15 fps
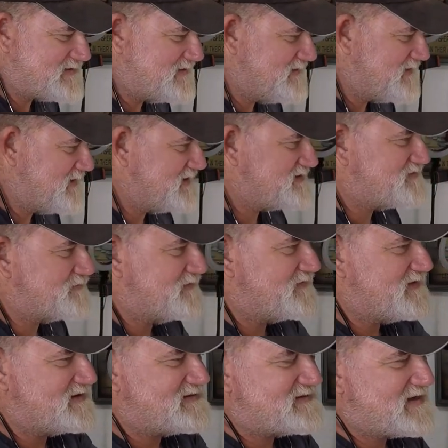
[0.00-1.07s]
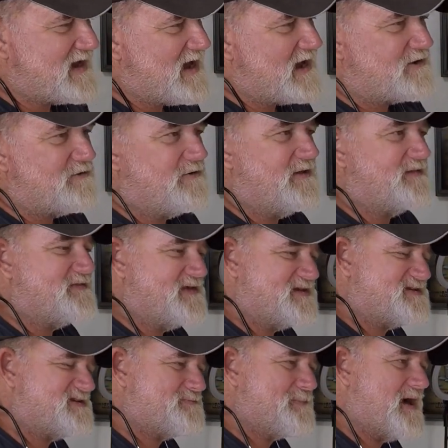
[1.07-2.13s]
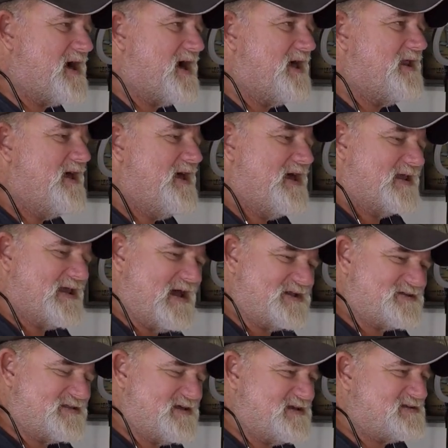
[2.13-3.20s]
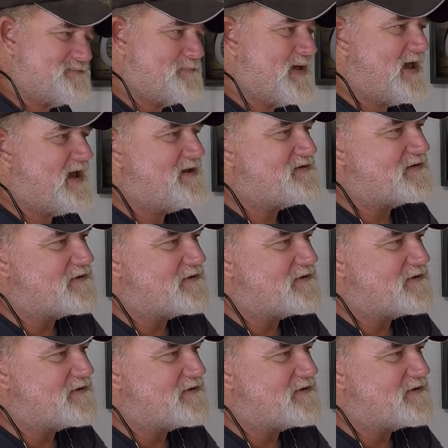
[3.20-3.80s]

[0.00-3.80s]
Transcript: and this with this tackle at this spot, catch this bait to